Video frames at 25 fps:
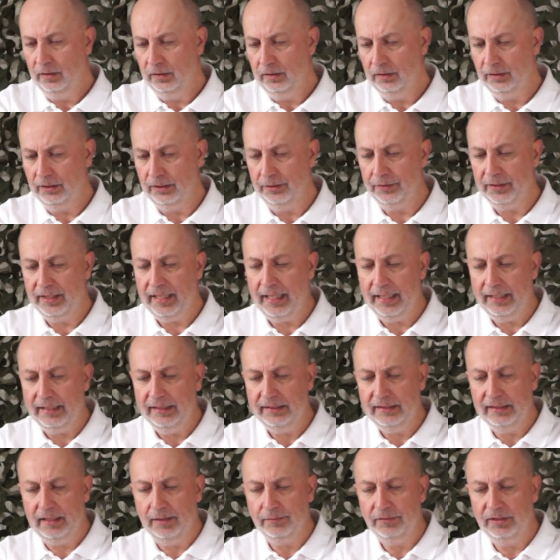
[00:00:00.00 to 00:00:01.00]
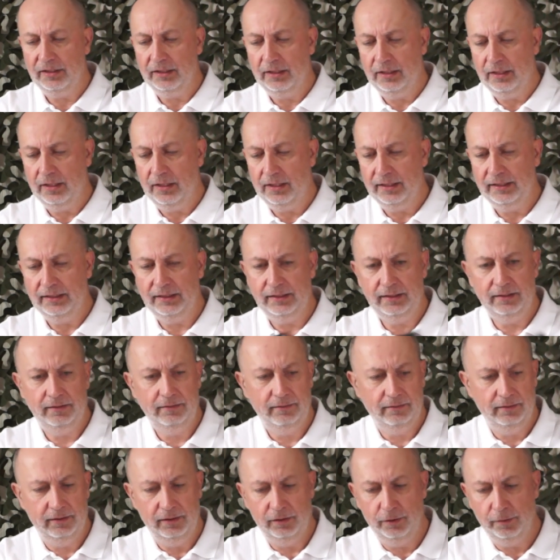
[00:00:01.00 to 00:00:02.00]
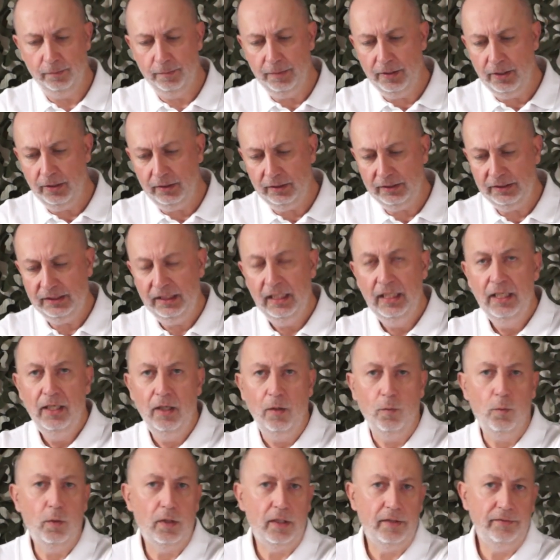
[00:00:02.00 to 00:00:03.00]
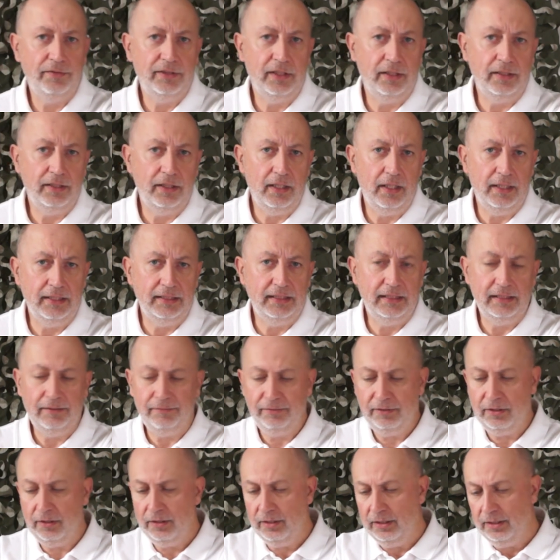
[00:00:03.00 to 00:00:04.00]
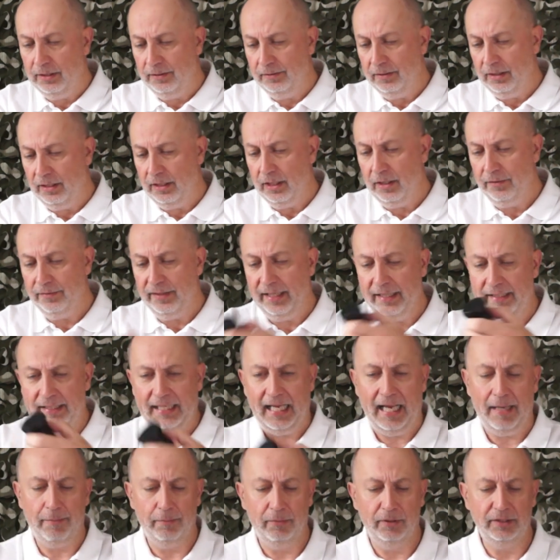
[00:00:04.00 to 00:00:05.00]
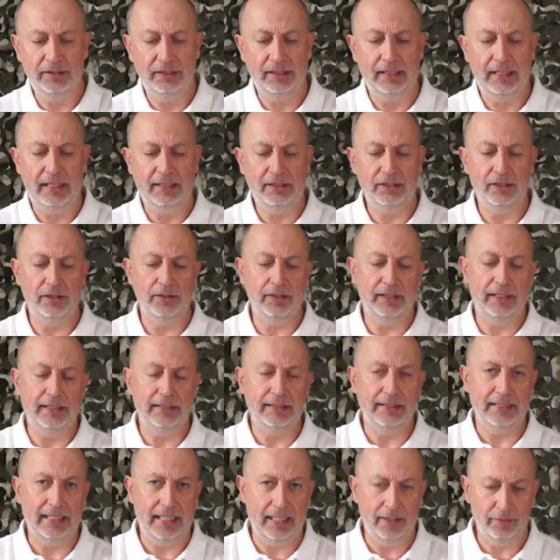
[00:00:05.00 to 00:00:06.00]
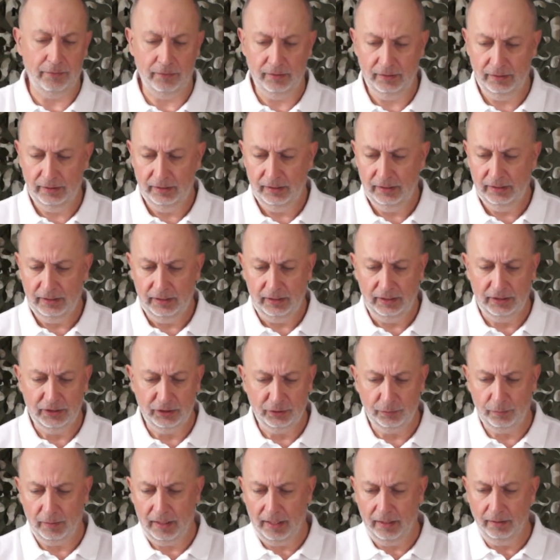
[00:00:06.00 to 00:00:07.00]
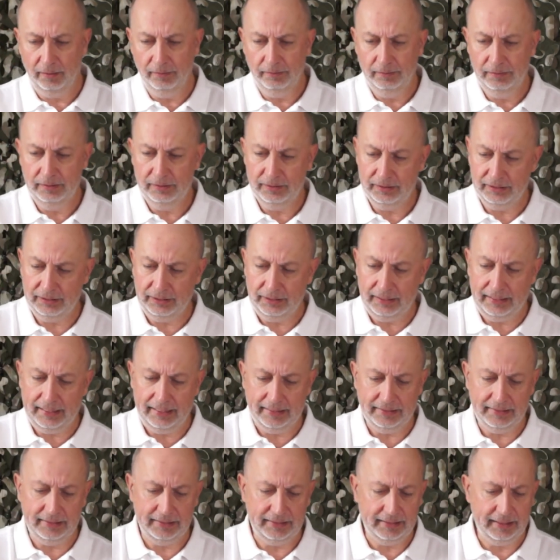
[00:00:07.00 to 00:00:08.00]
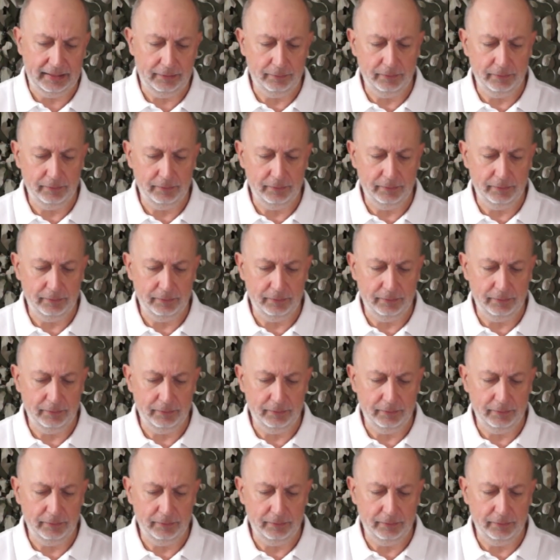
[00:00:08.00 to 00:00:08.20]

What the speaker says: So again, this comes in a nice little box, and what I've done, guys, is I've got an overhead camera, so that's looking down as well, so you get to see